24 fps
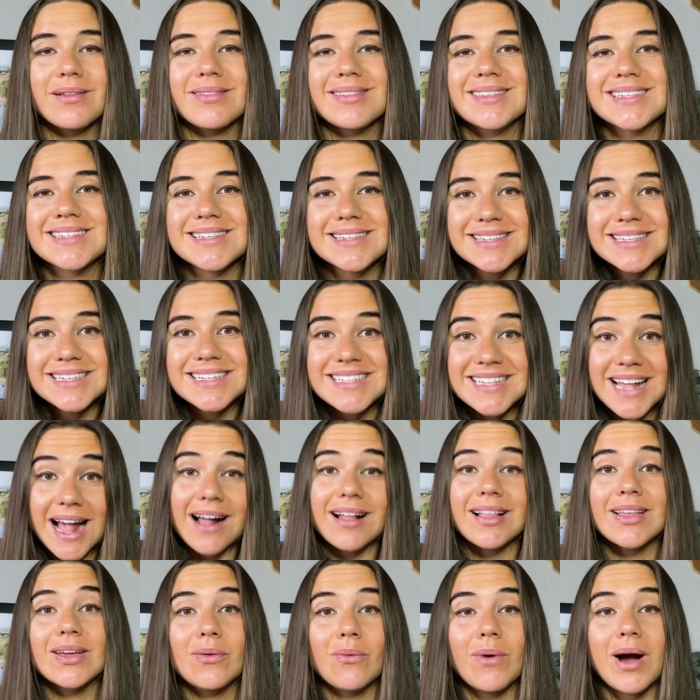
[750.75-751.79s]
This is
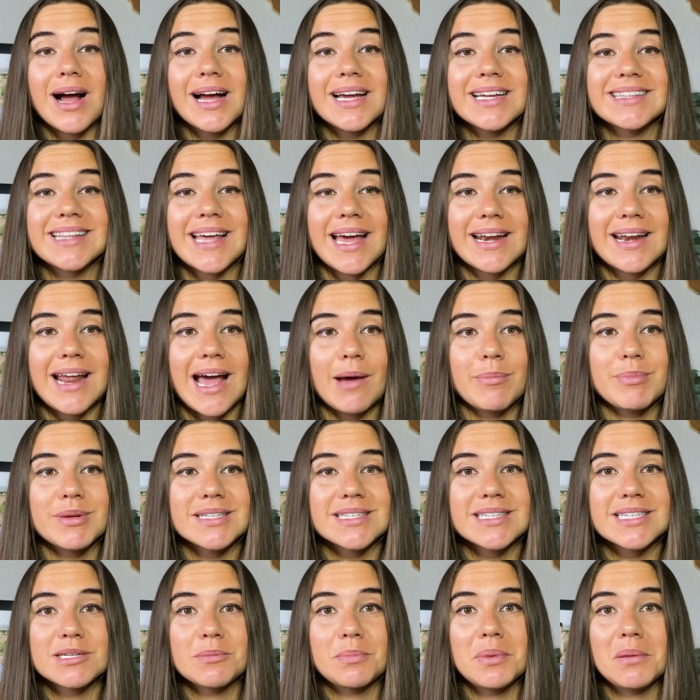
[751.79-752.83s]
exactly why that
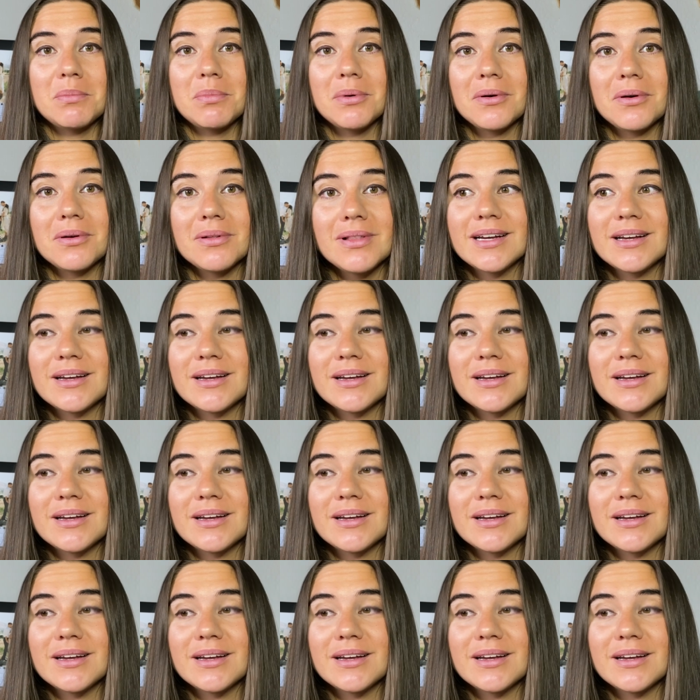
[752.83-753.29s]
happens to people.